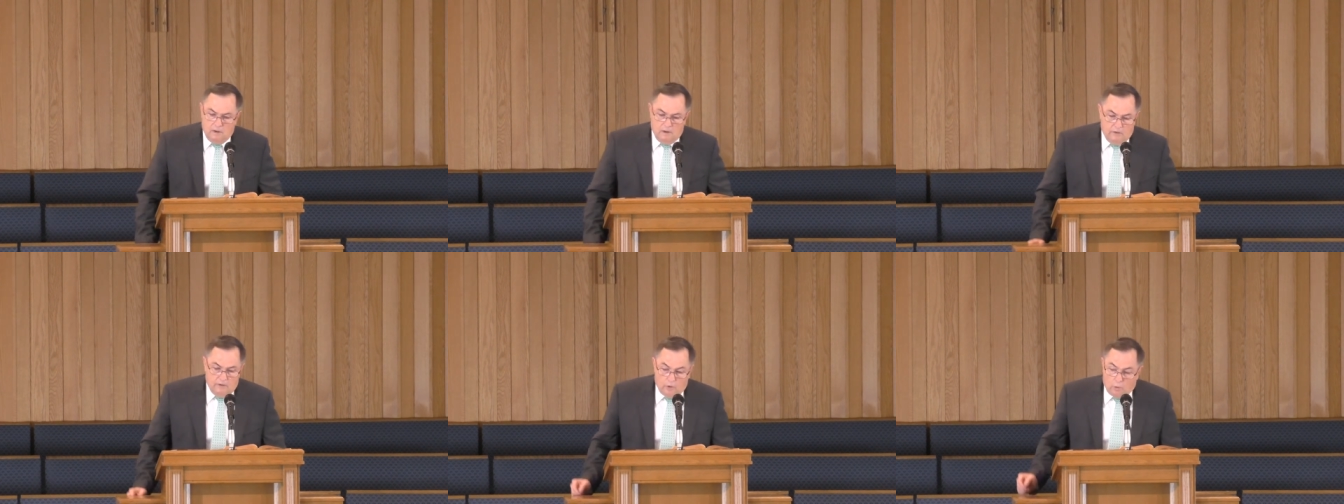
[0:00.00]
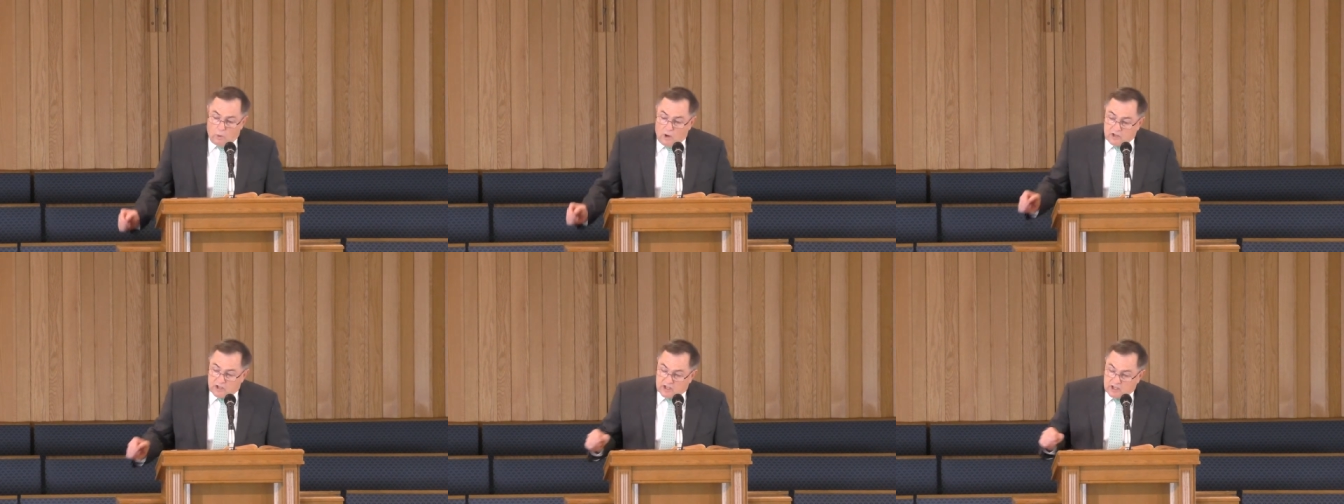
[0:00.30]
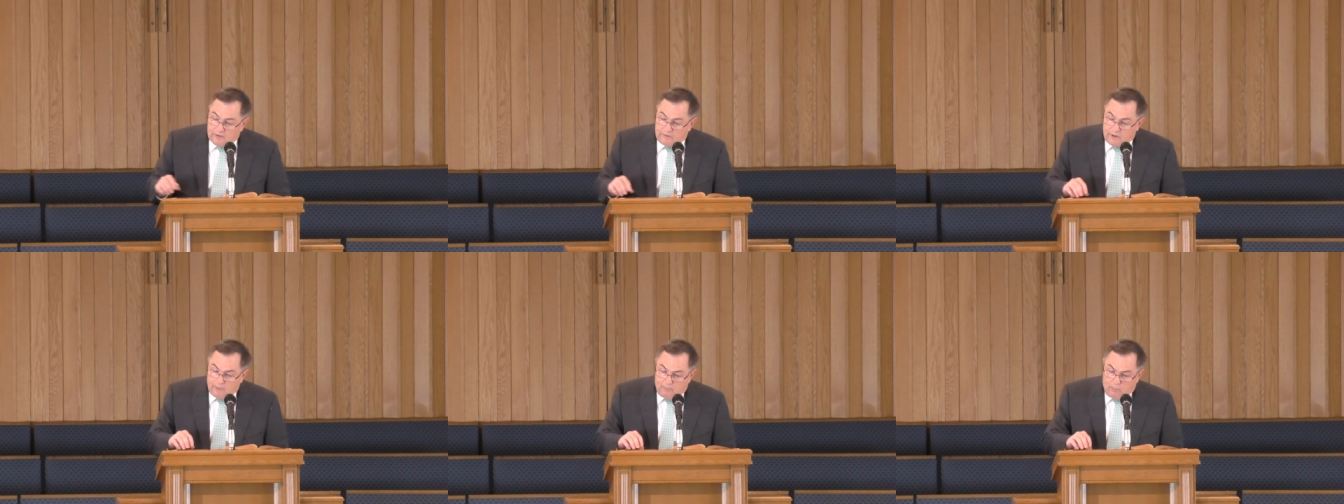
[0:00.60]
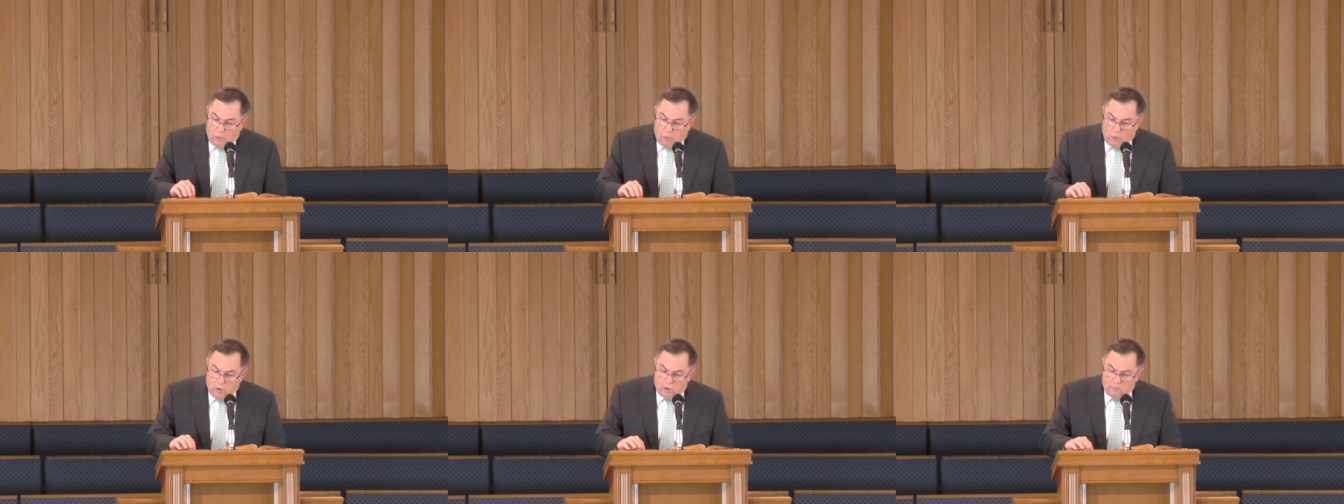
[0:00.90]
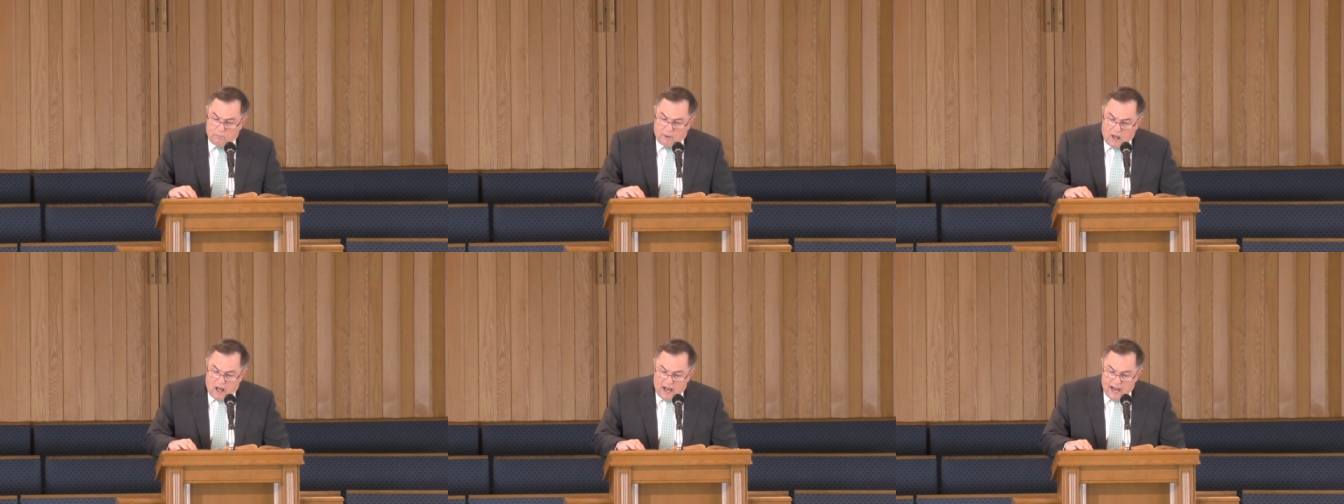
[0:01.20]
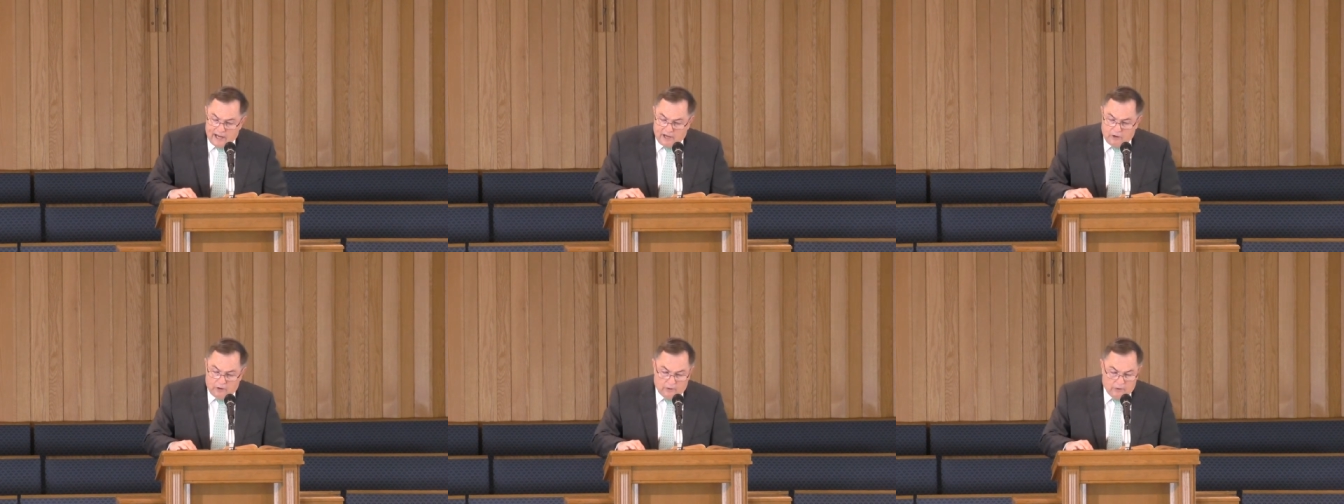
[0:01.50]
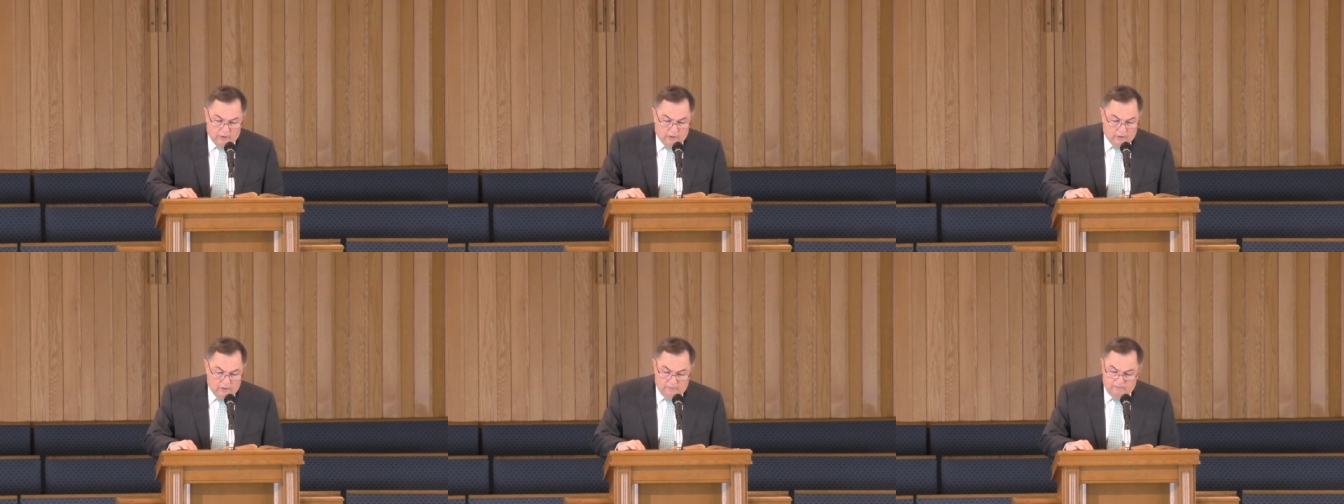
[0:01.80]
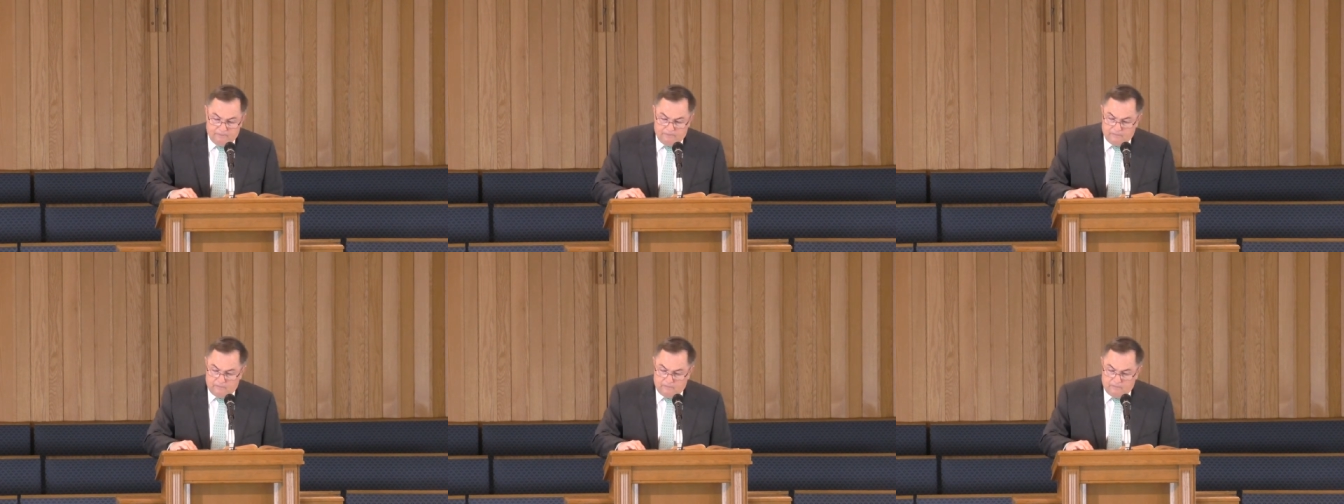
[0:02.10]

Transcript: There once lived a poor blind girl.